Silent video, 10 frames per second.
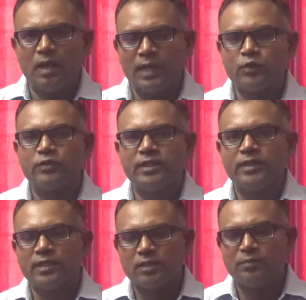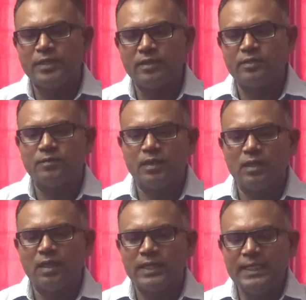I don't think it will be
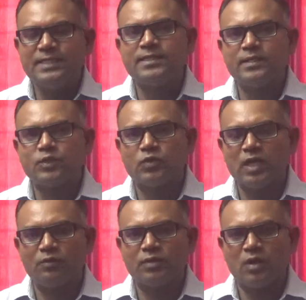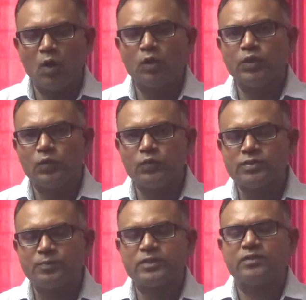easy to cover all
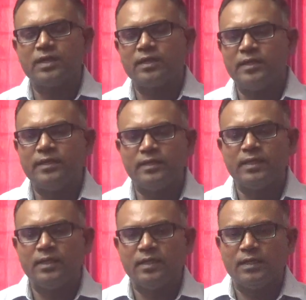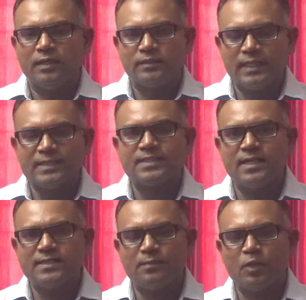those, particularly the
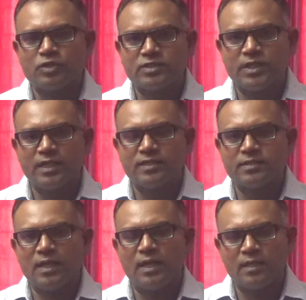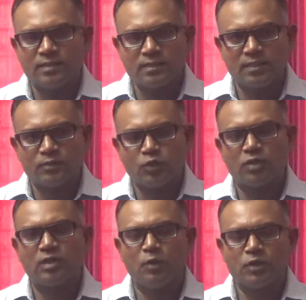essay is about state, and
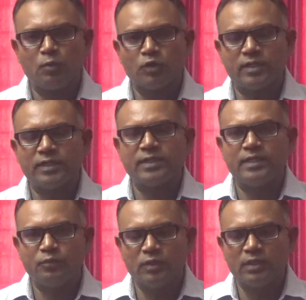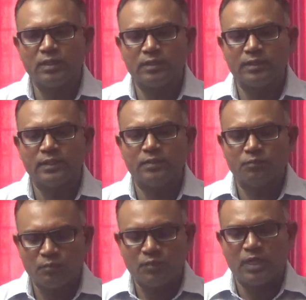talking about modernity
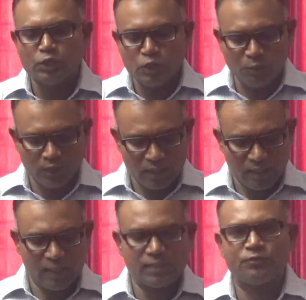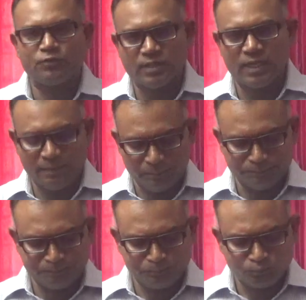will consume a lot of time
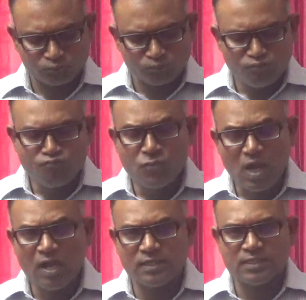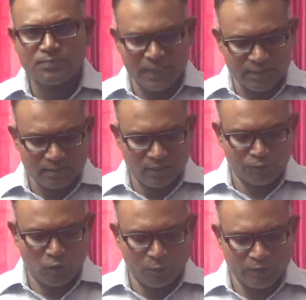and space,
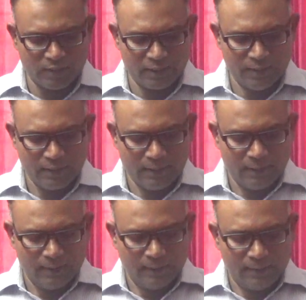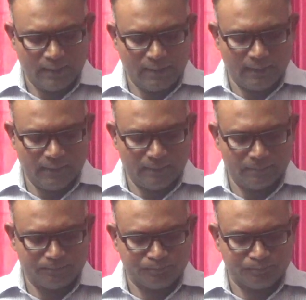obviously. That